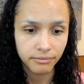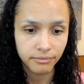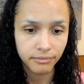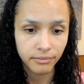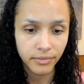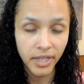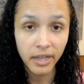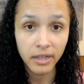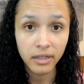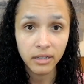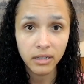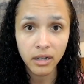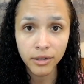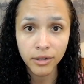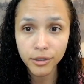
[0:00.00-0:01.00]
yeah,
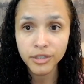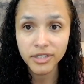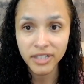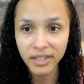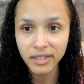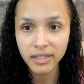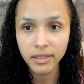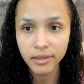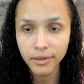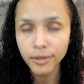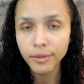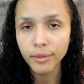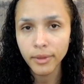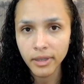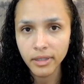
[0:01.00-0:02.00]
understanding
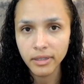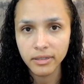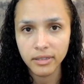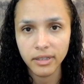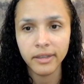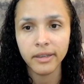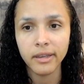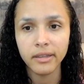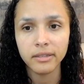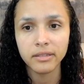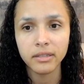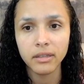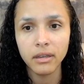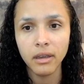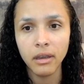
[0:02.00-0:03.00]
new things, I
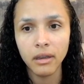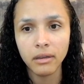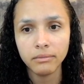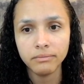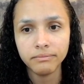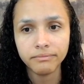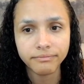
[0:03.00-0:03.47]
guess. Um,